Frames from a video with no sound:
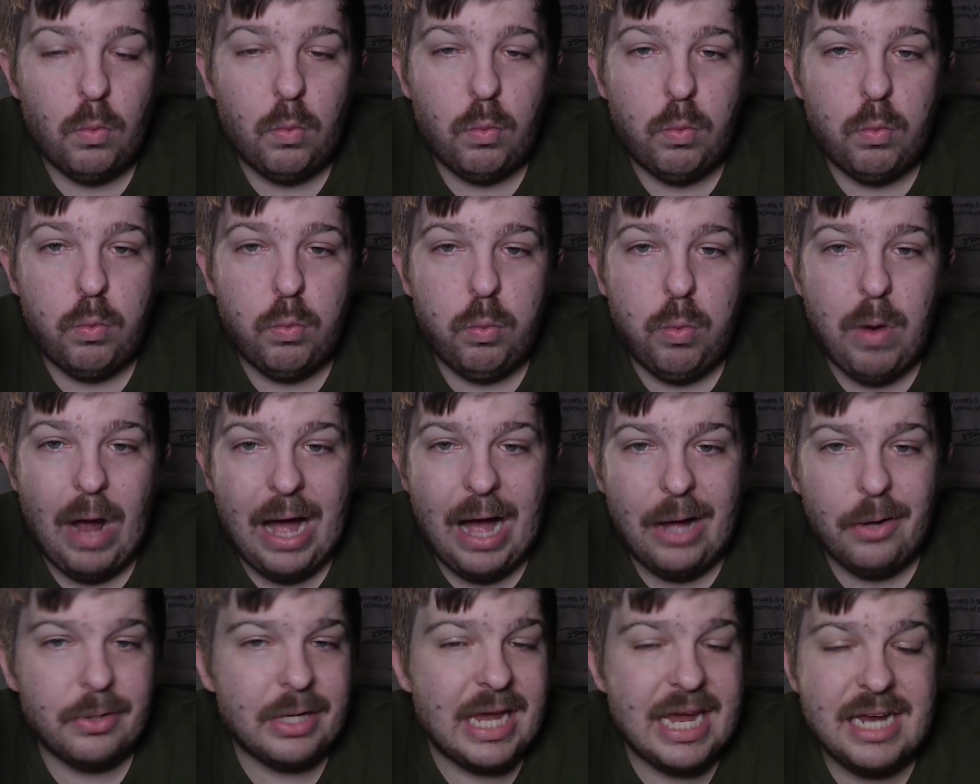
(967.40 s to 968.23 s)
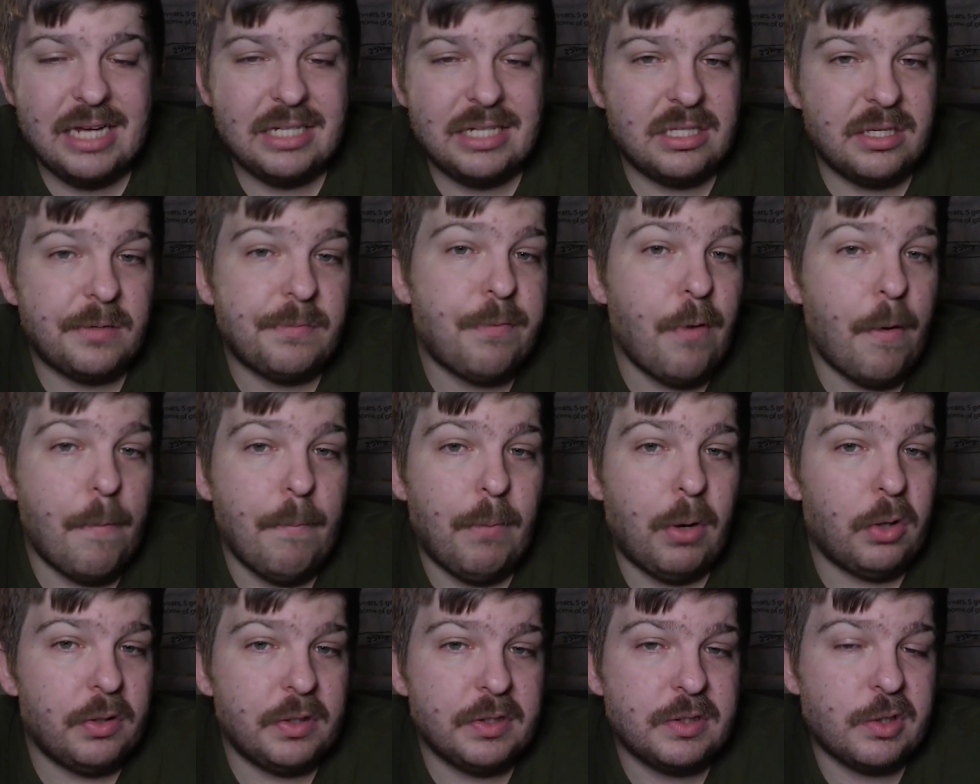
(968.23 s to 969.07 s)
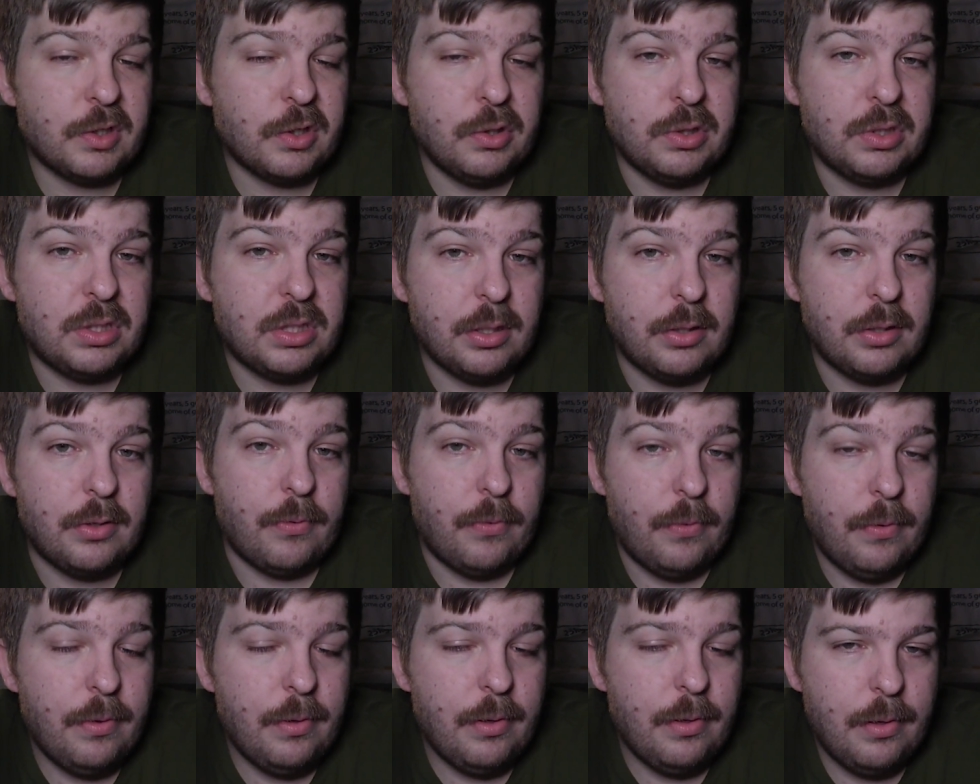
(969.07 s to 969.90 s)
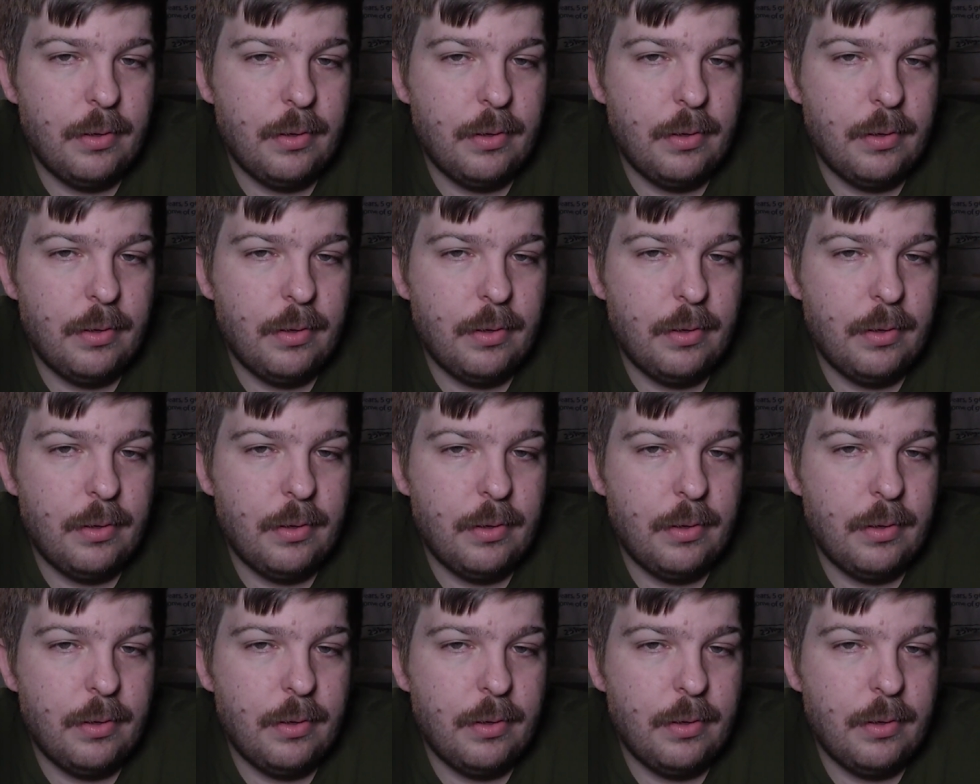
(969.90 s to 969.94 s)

while Kansas football is good too.